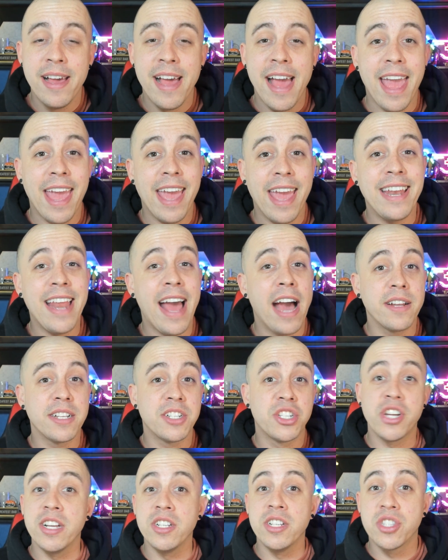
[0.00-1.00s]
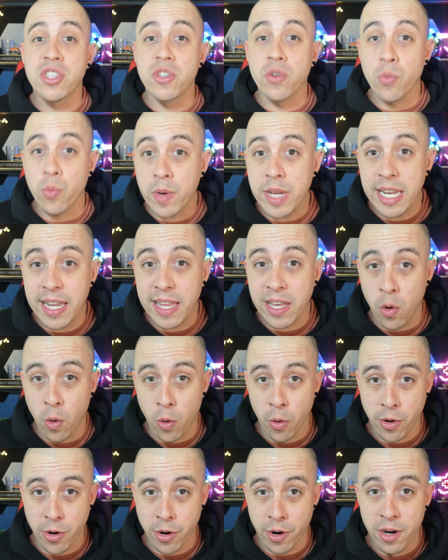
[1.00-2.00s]
and how to change the reading
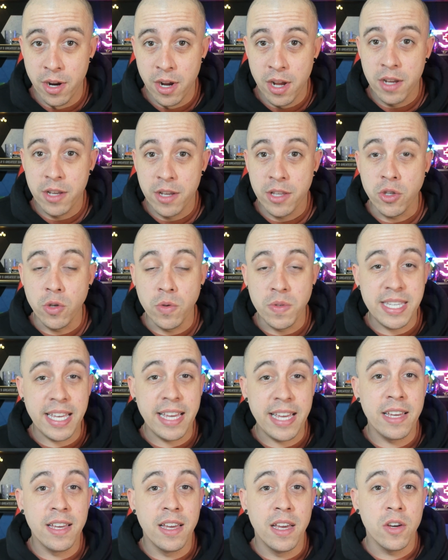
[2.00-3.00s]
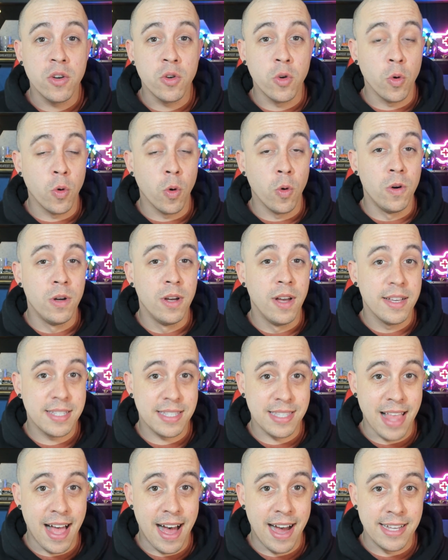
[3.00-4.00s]
order using Google
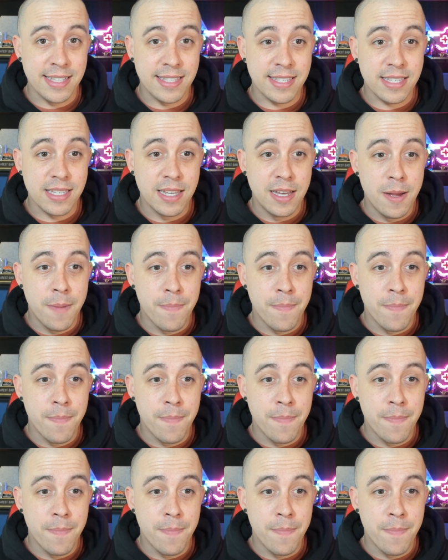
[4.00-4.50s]
Slides.